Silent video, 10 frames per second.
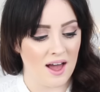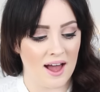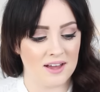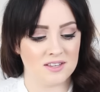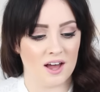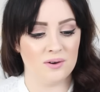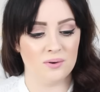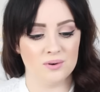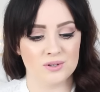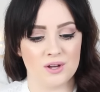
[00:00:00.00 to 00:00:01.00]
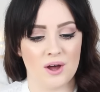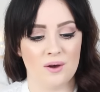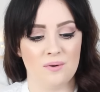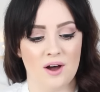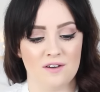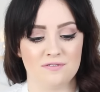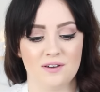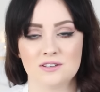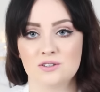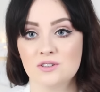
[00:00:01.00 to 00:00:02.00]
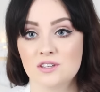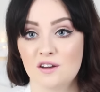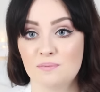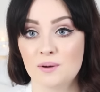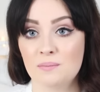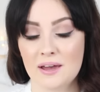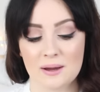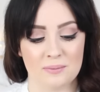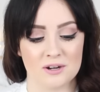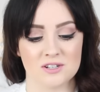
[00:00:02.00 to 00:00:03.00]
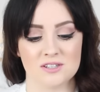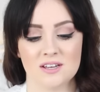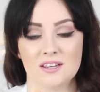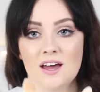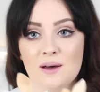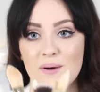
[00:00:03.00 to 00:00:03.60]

And I also, as you can see, I put makeup brushes in here,